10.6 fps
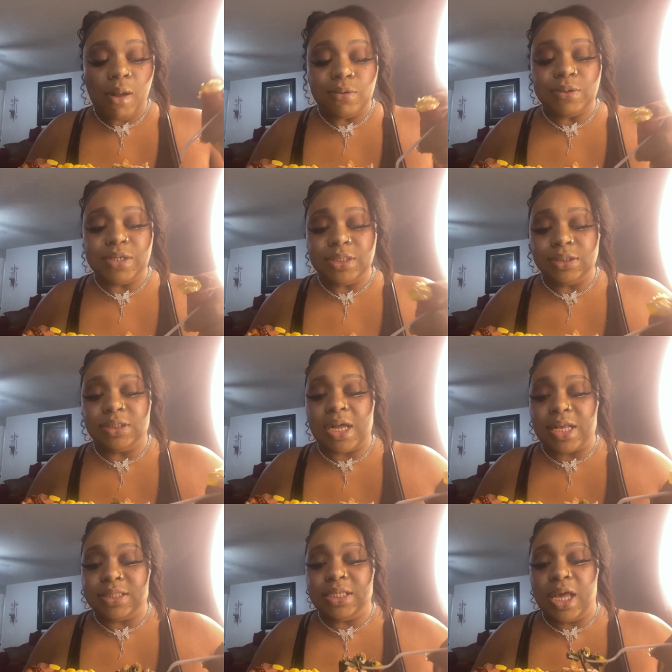Green to
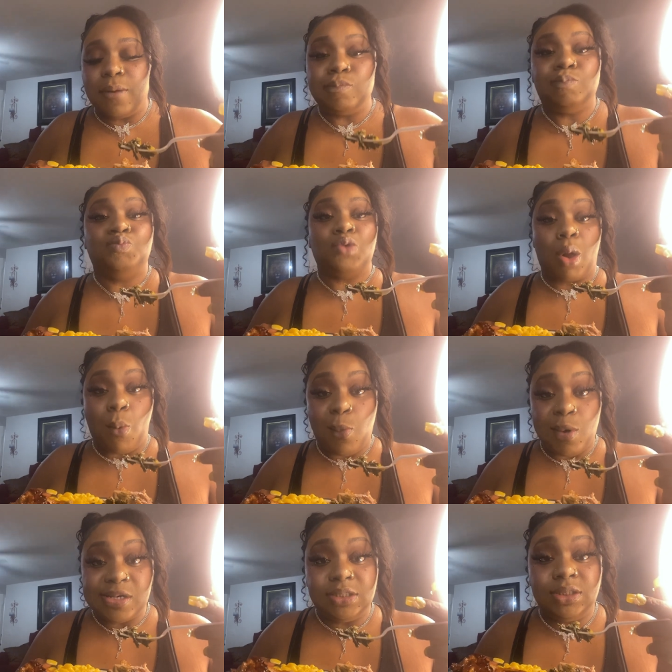not ten,
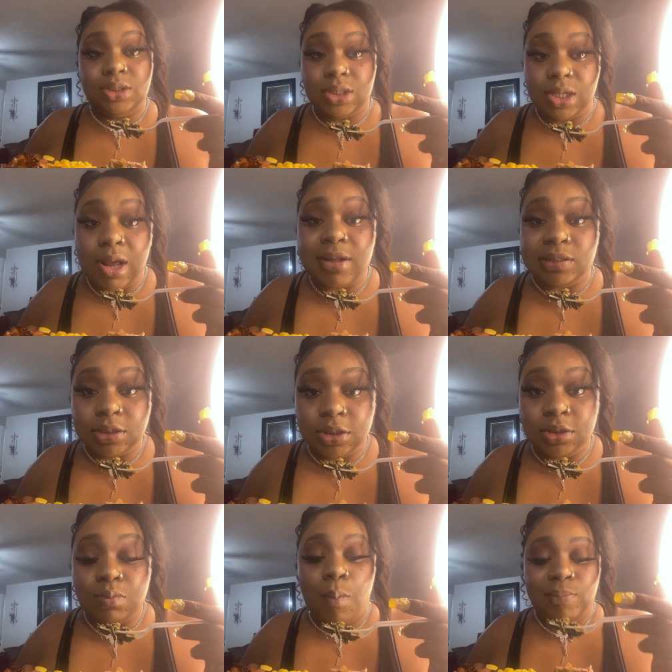green to not
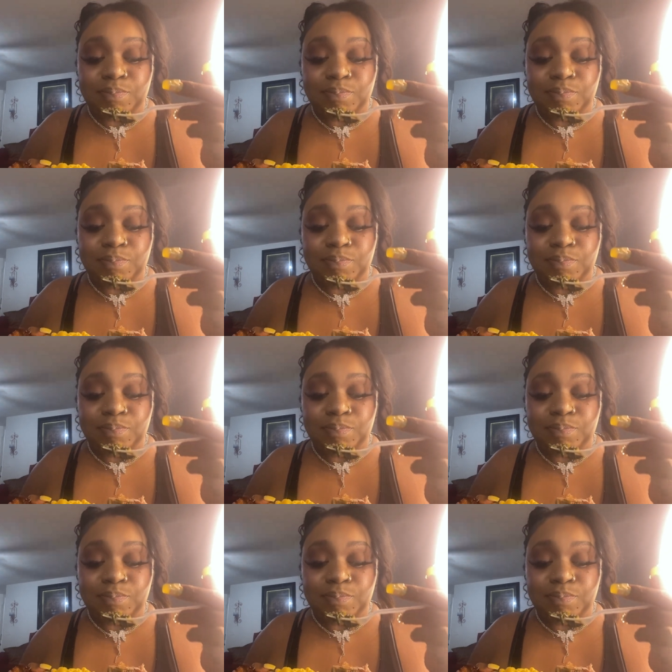ten.